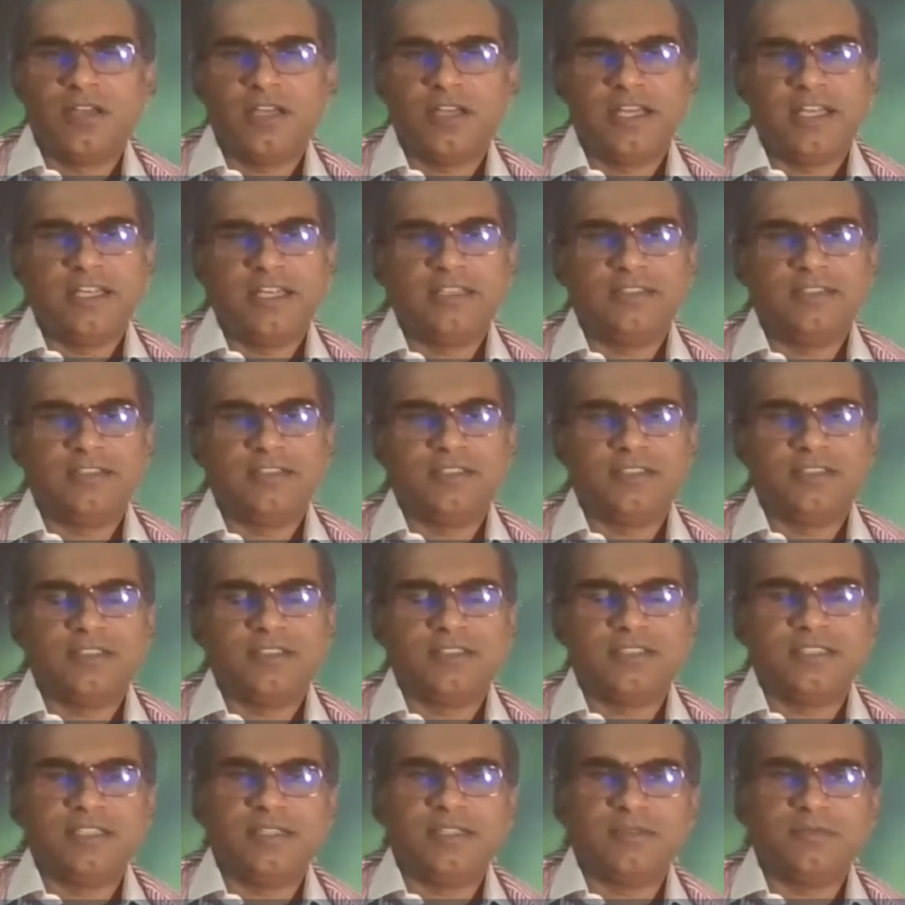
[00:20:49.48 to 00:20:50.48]
And
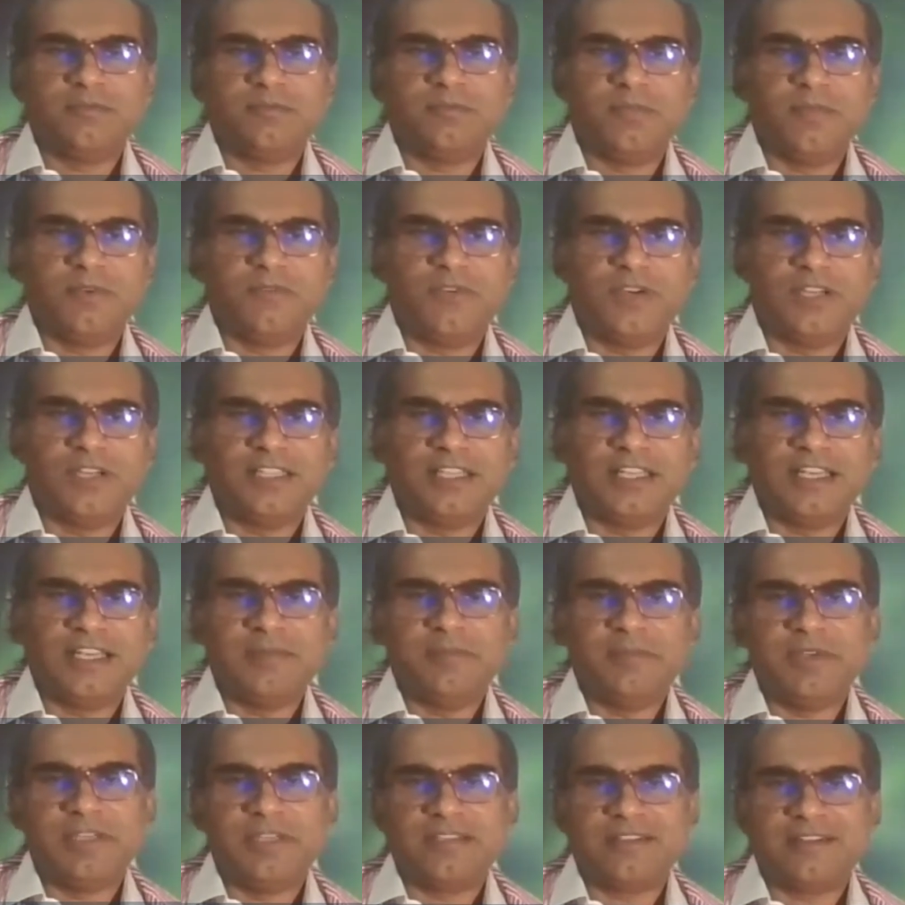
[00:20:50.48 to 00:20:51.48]
the
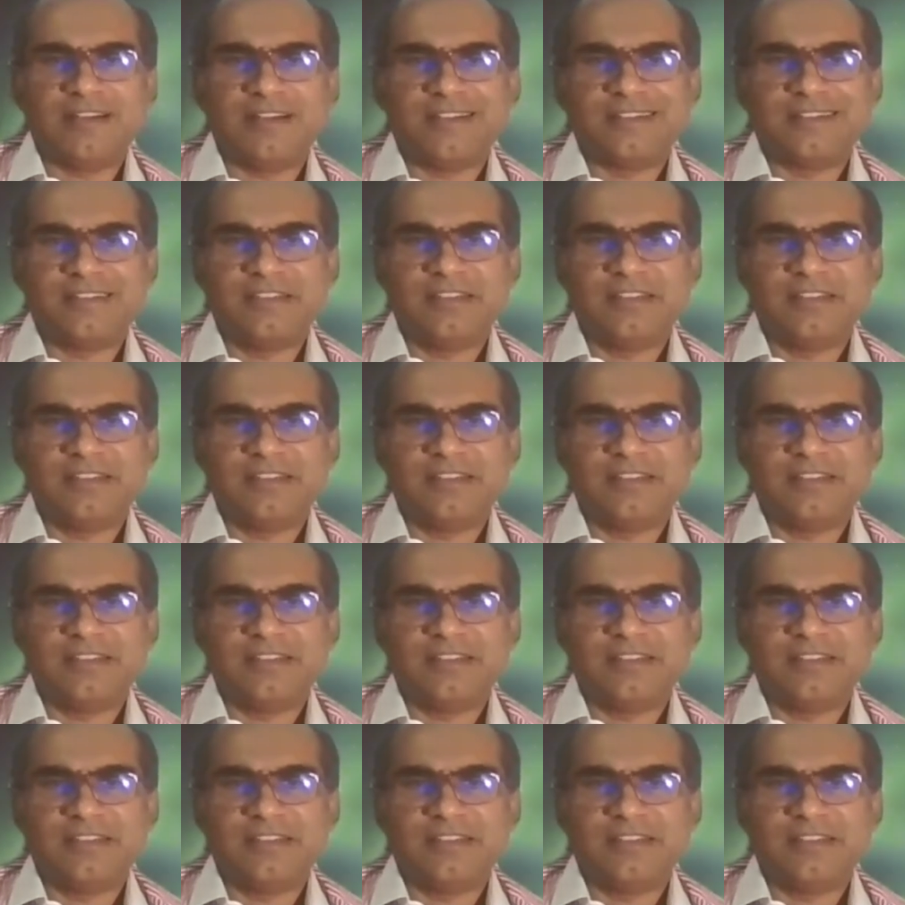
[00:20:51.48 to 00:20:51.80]
elements are